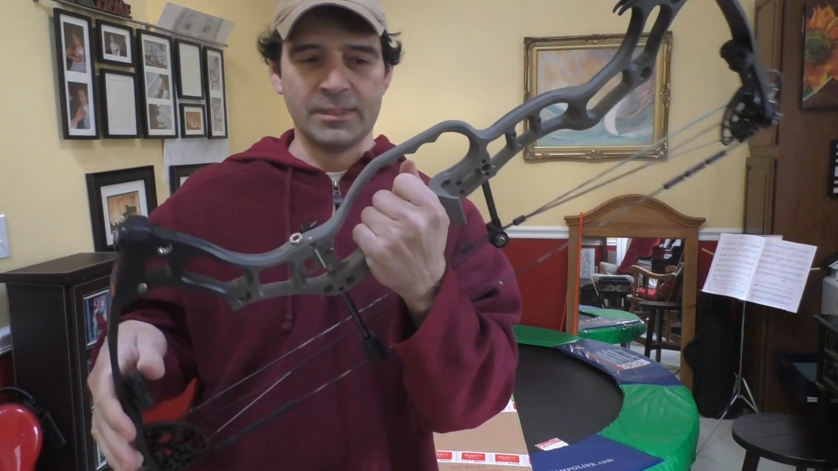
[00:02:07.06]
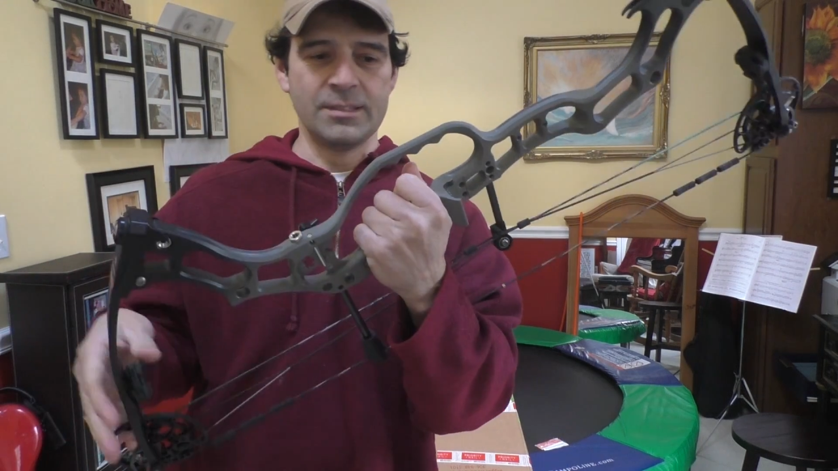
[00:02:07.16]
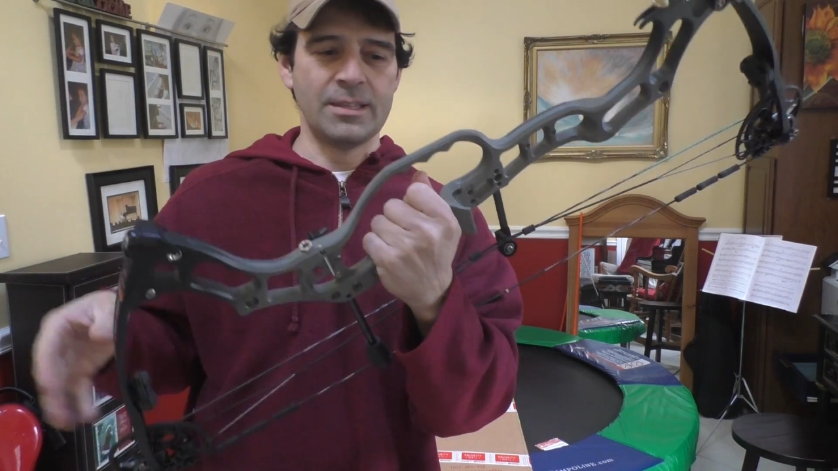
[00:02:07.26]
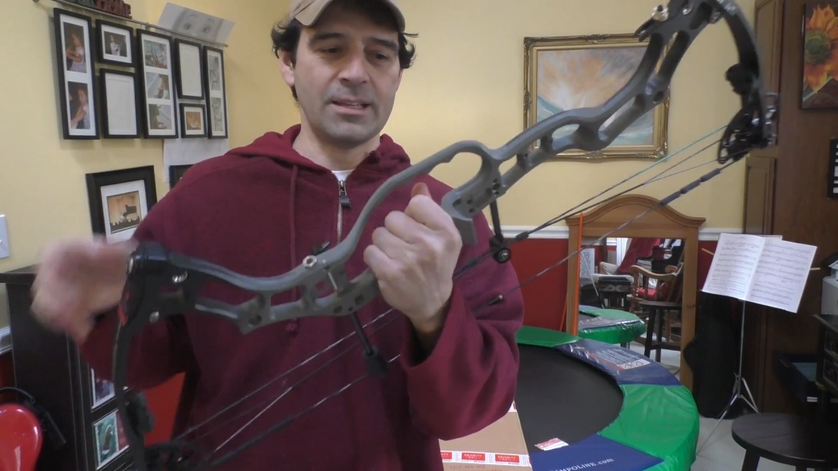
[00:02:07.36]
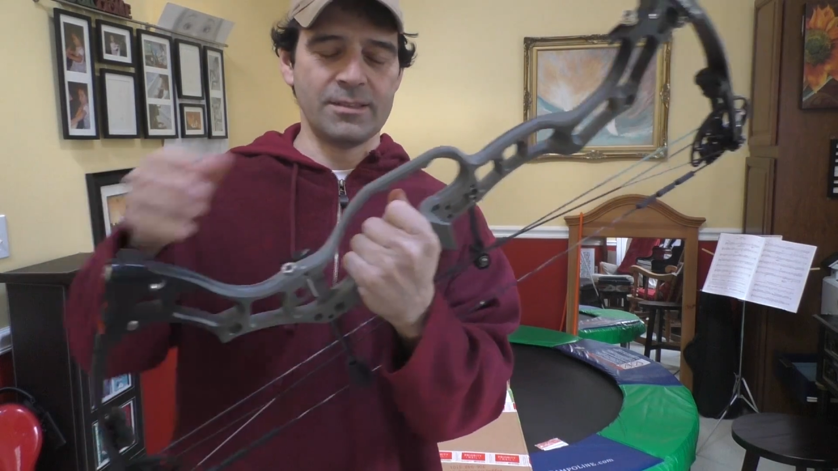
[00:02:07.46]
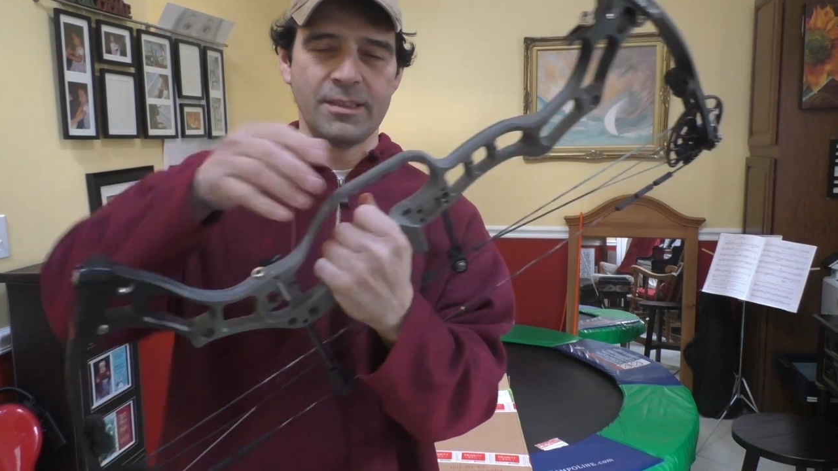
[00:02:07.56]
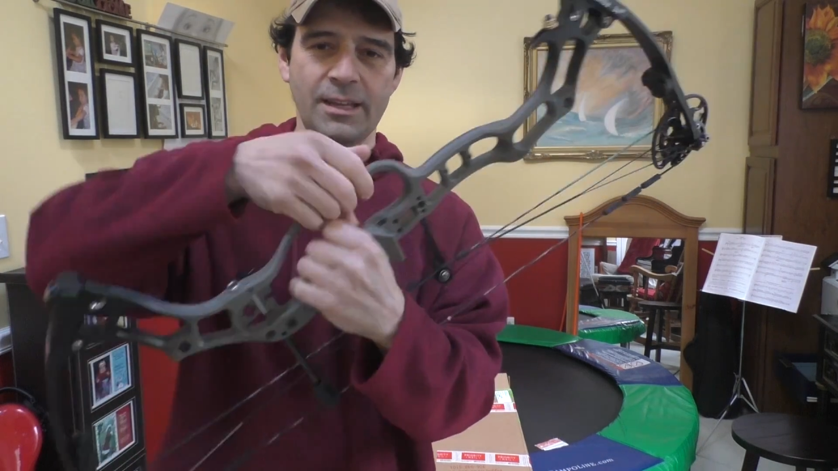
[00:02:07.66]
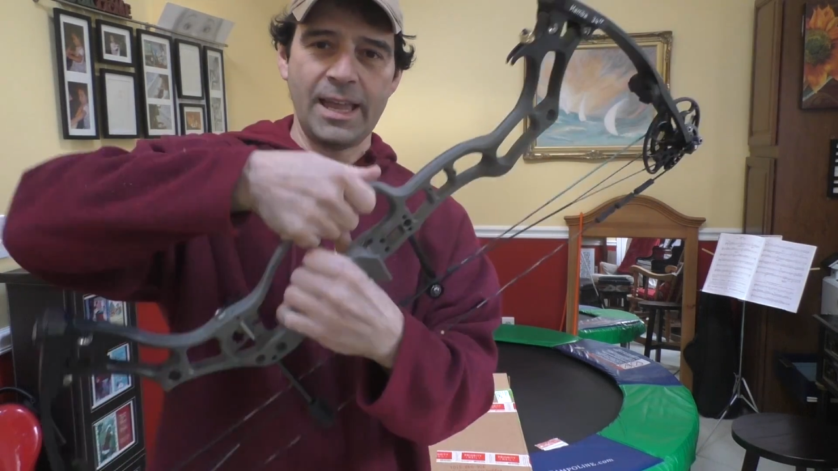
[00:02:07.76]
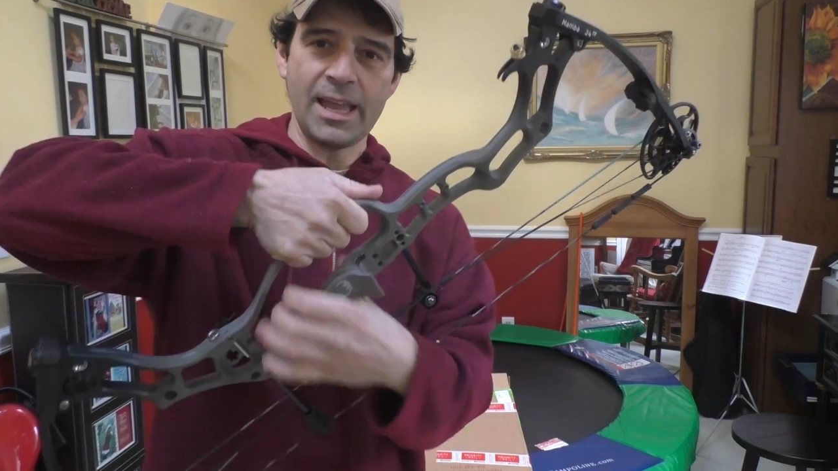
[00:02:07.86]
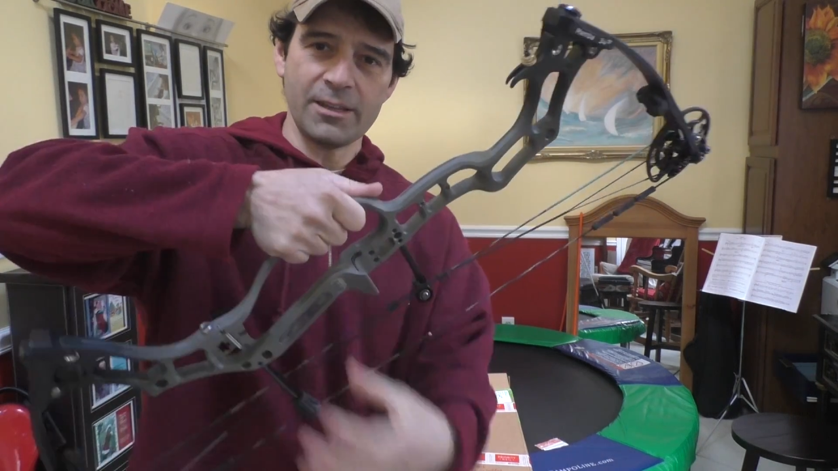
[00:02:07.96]
This has
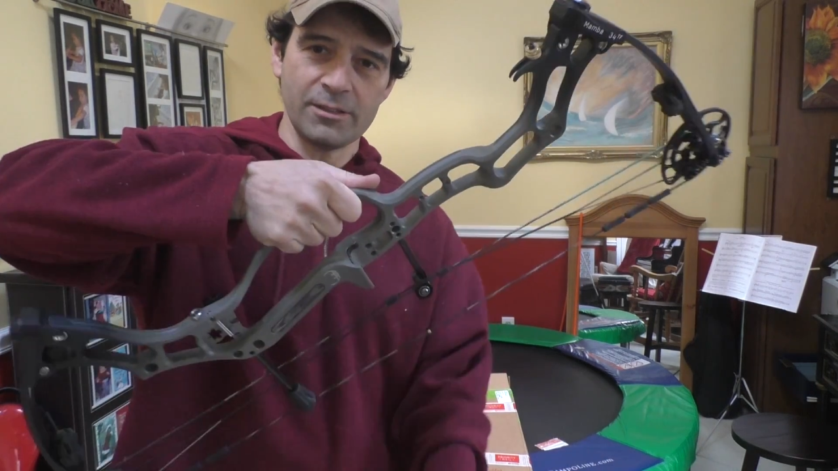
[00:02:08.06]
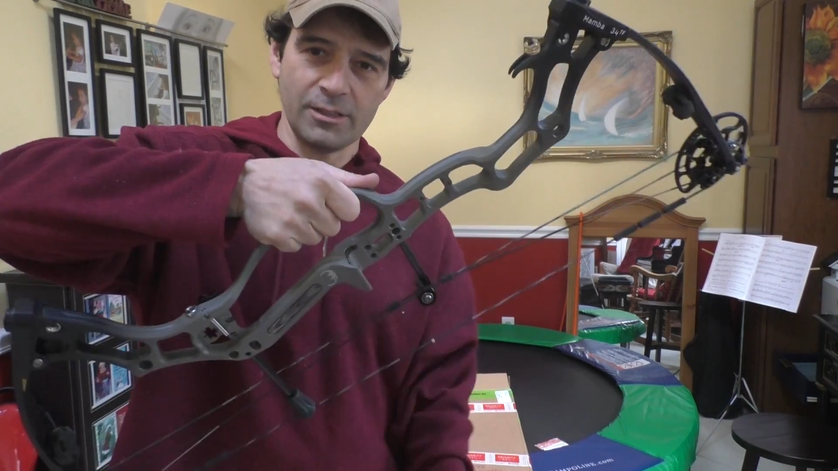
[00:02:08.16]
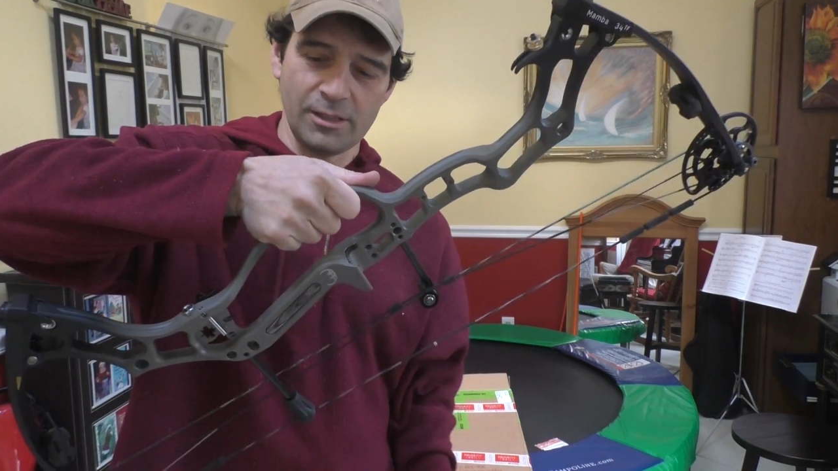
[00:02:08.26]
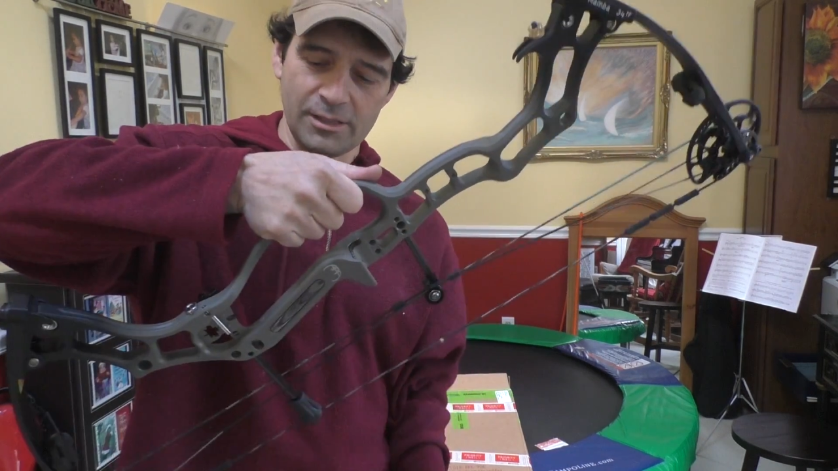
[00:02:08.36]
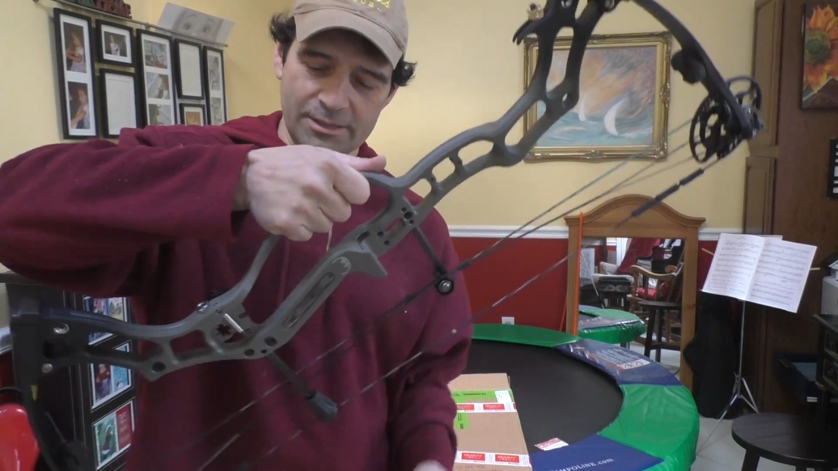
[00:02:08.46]
the handle.